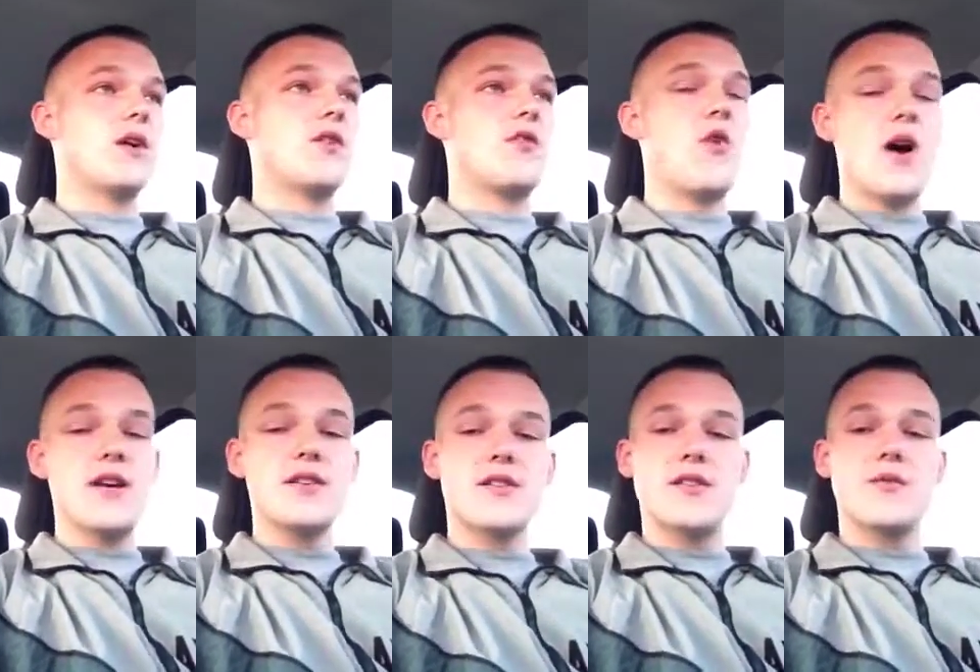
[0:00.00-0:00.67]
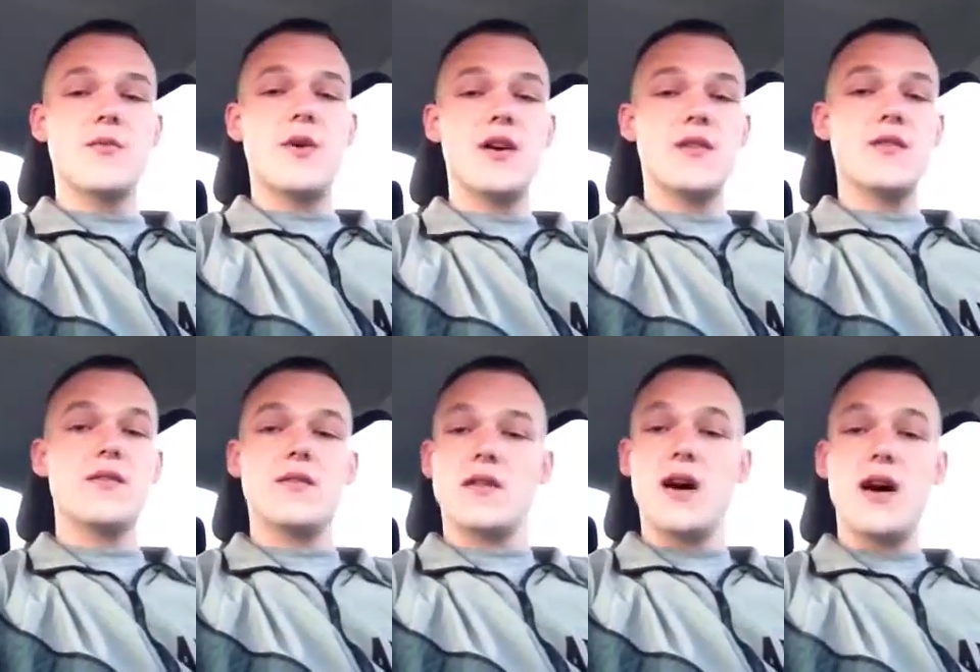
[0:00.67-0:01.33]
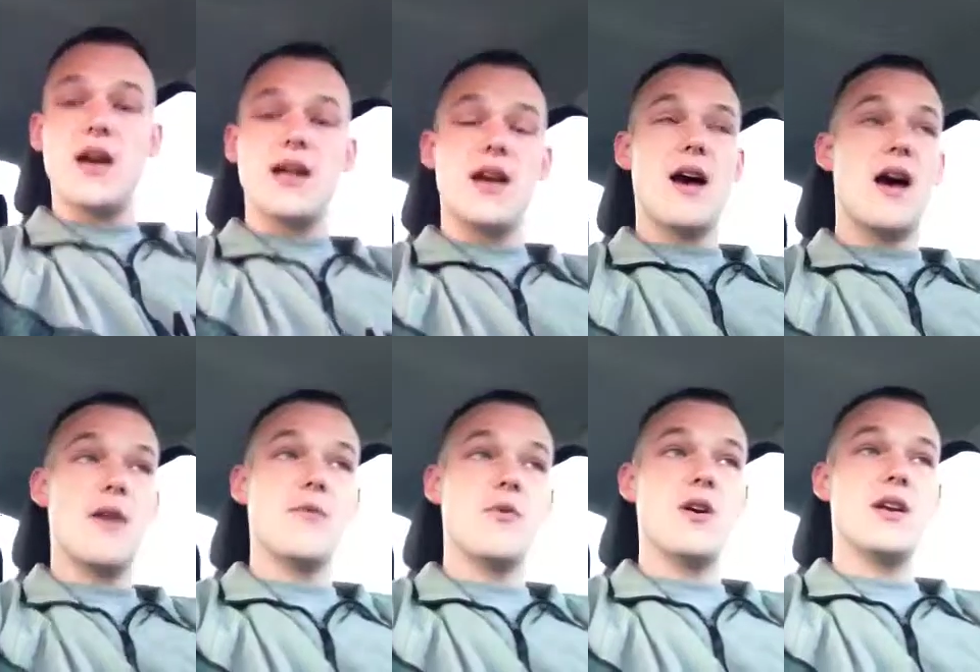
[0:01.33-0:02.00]
question whether or not
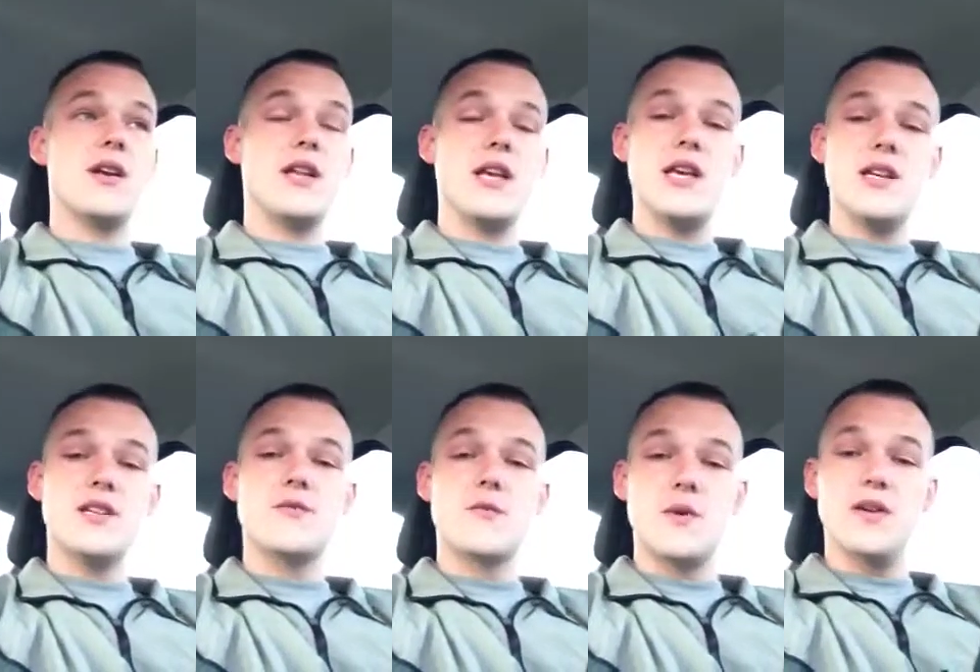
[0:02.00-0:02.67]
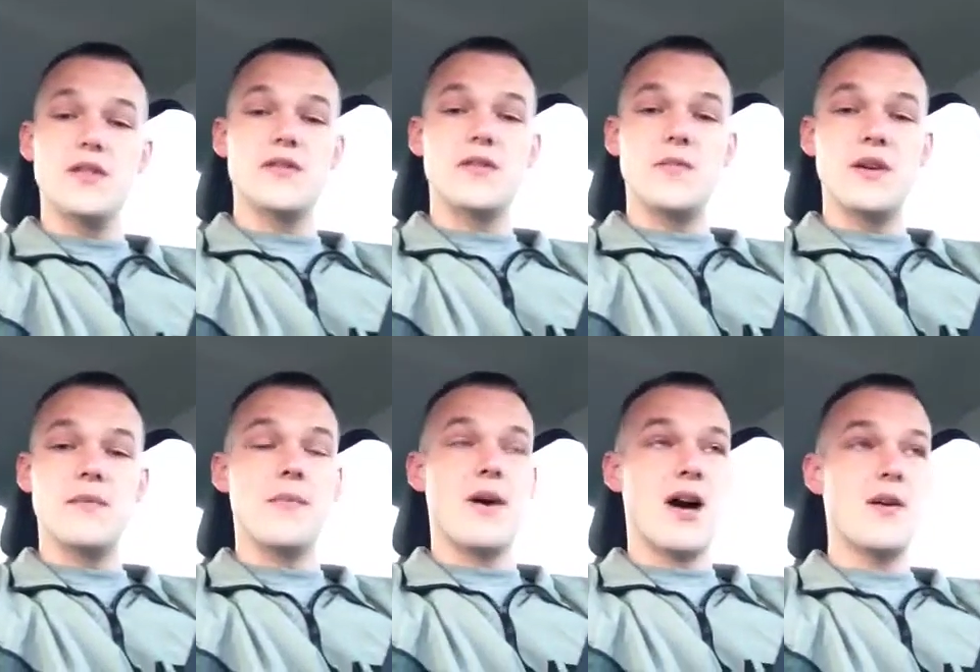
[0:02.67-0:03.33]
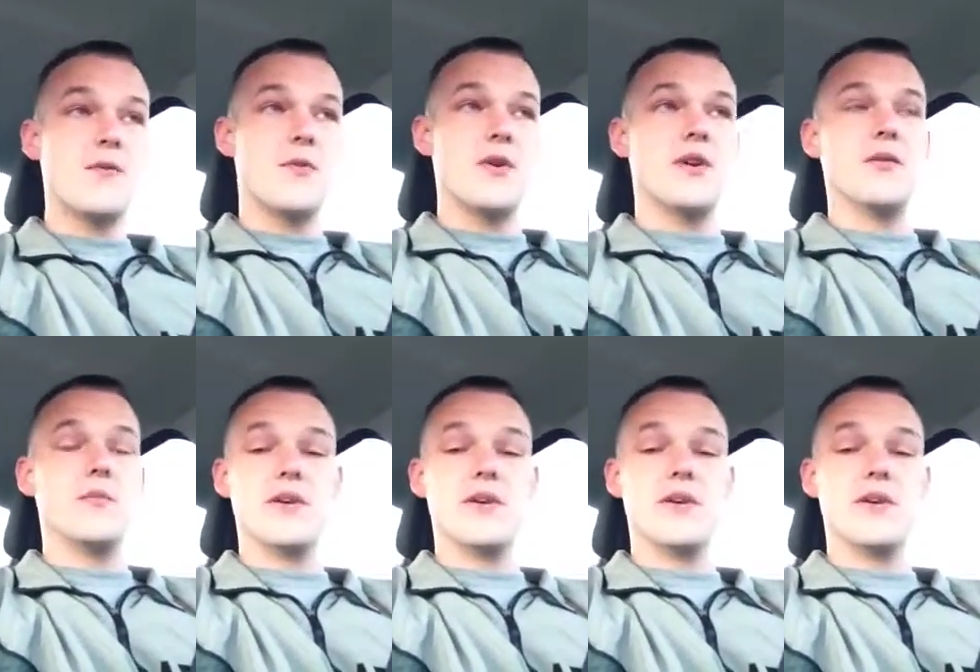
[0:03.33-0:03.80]
I want His will to be my will,